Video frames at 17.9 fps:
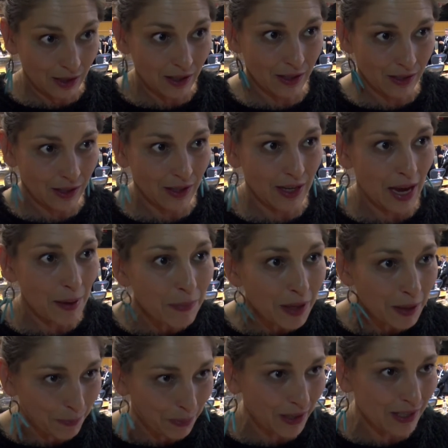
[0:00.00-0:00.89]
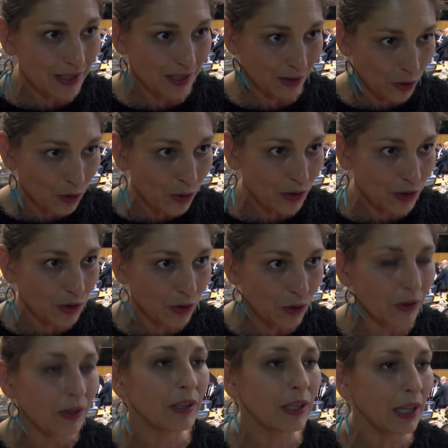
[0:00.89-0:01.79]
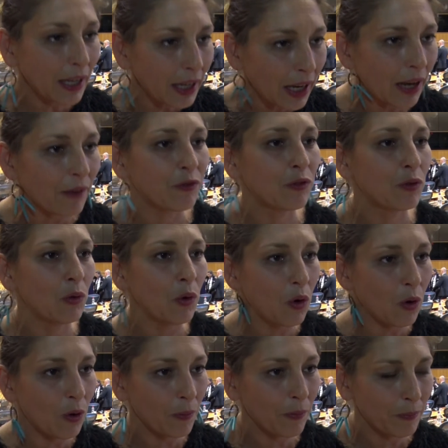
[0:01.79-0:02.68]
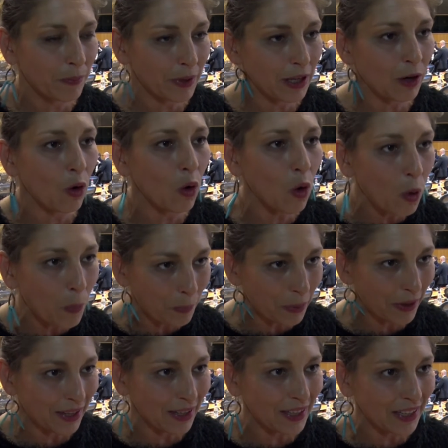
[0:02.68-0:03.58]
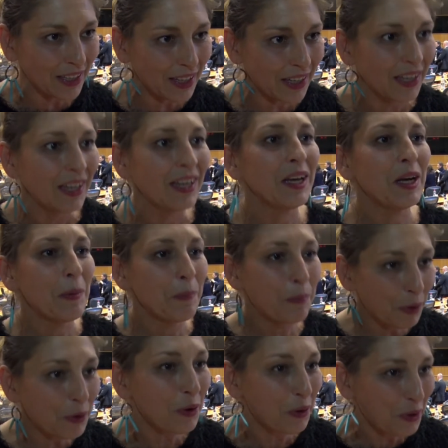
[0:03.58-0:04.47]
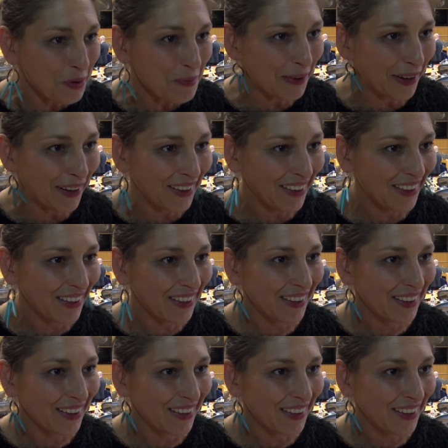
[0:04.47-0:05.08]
MEPs also, they have to be openly pro-Roma.